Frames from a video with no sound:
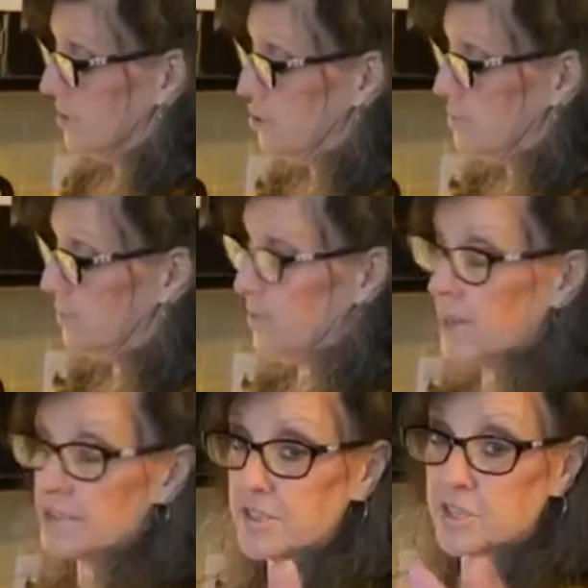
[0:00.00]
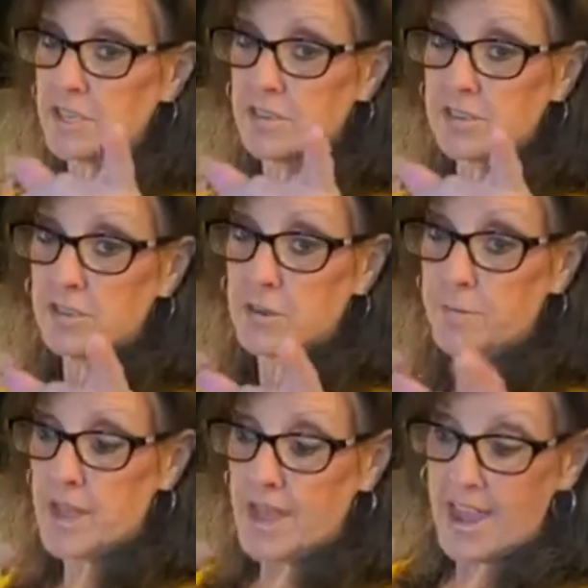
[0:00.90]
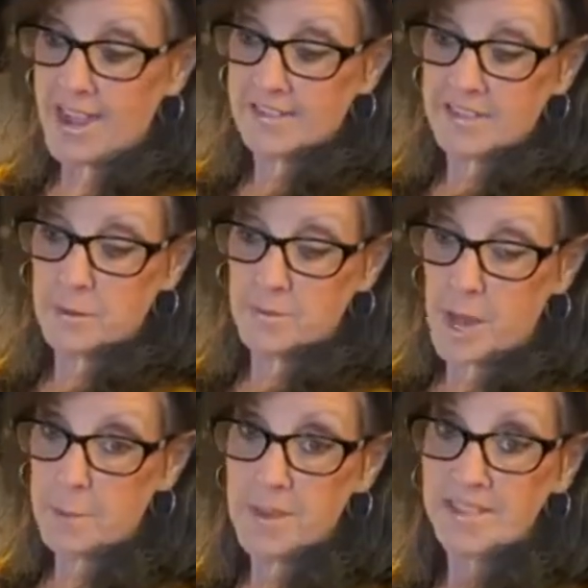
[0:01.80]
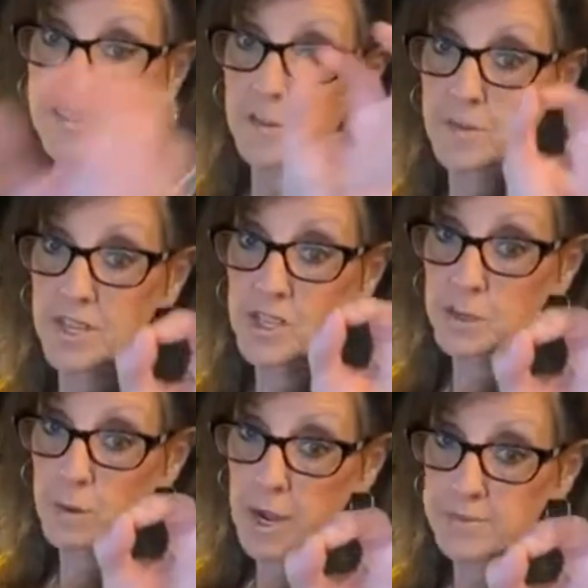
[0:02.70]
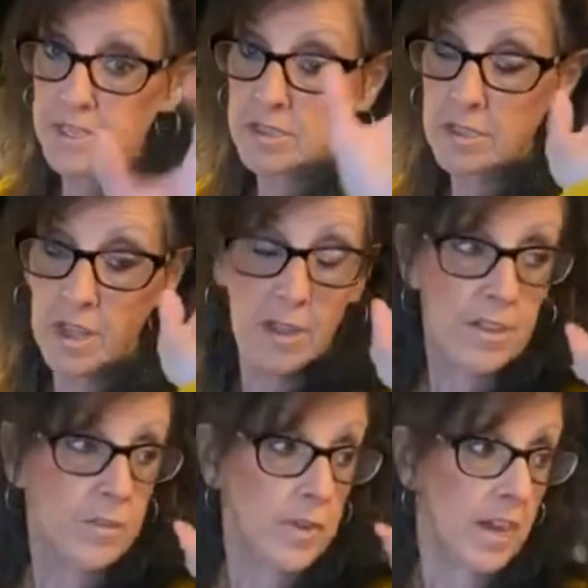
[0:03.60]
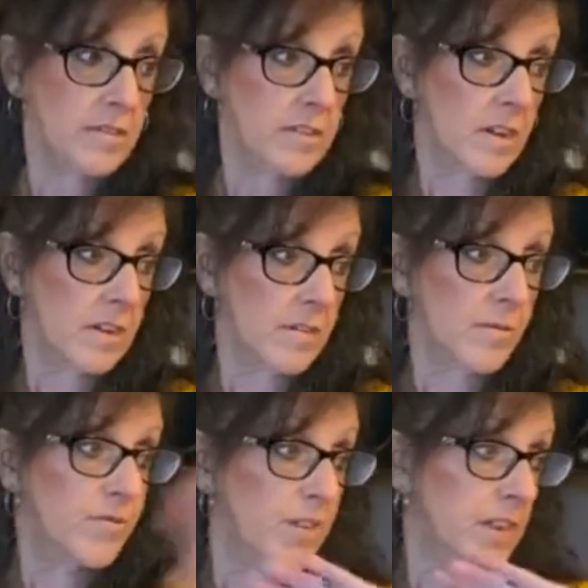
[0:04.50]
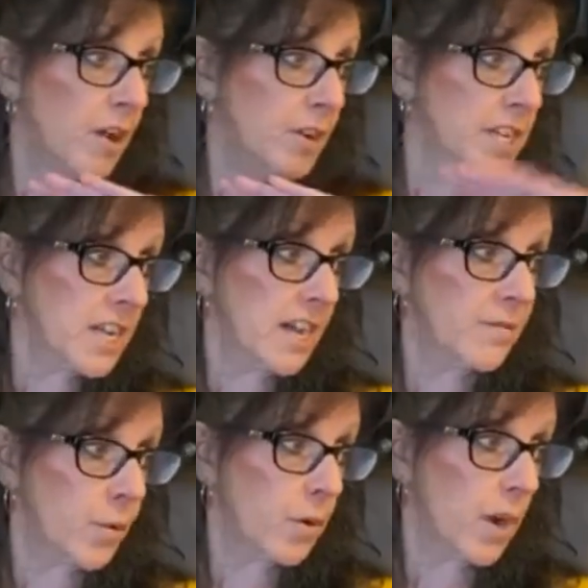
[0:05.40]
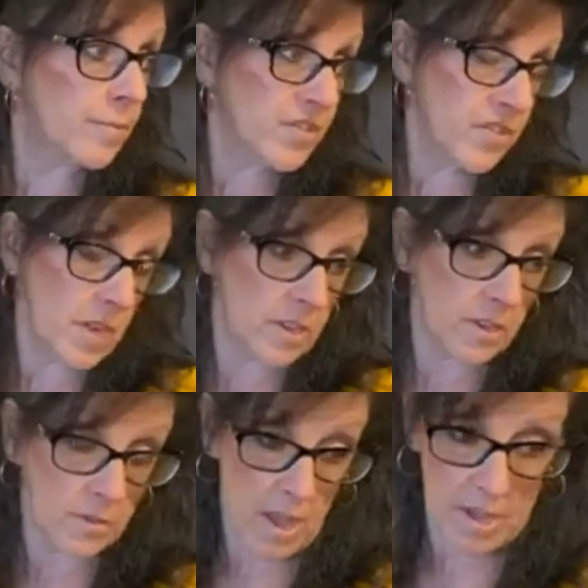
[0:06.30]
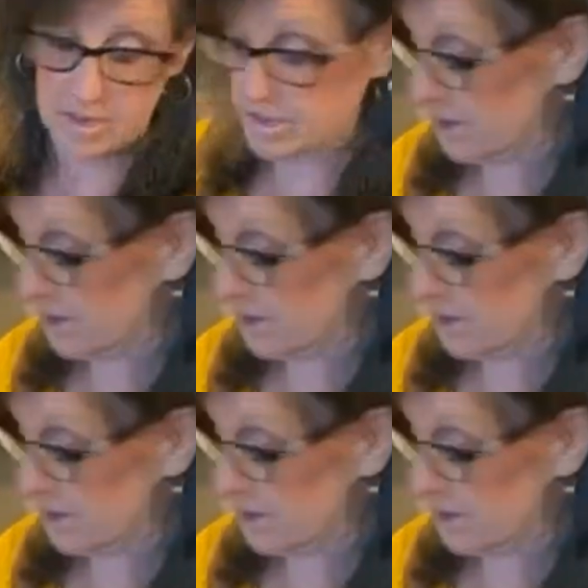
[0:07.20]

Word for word: soup, broccoli cheese soup, and some amazing veggie wraps that you guys, they are to die for. I'm just telling you ahead of